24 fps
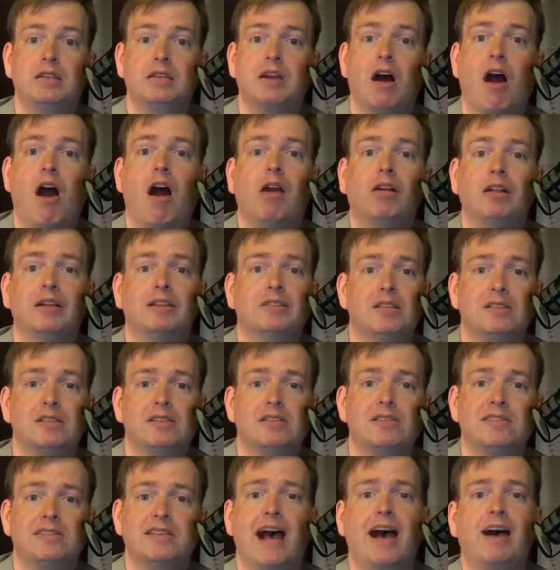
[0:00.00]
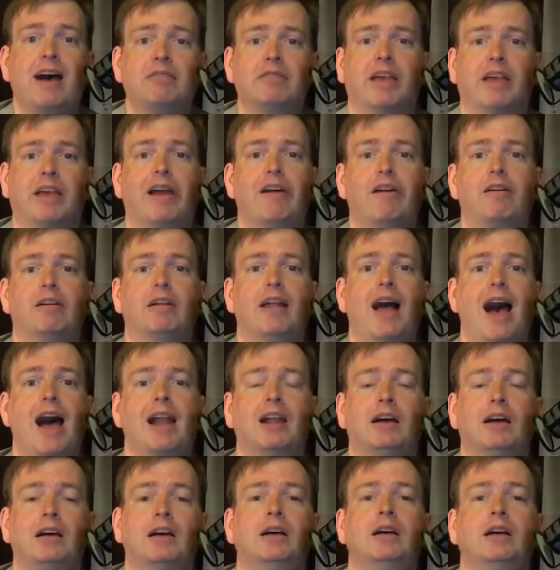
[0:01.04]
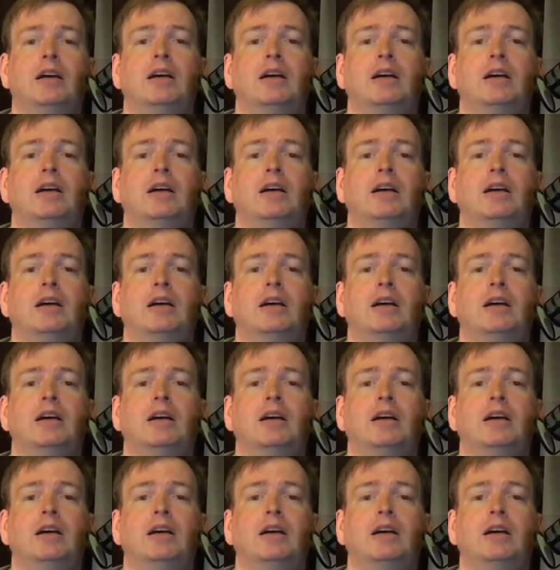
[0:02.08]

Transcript: Darlington, South Carolina,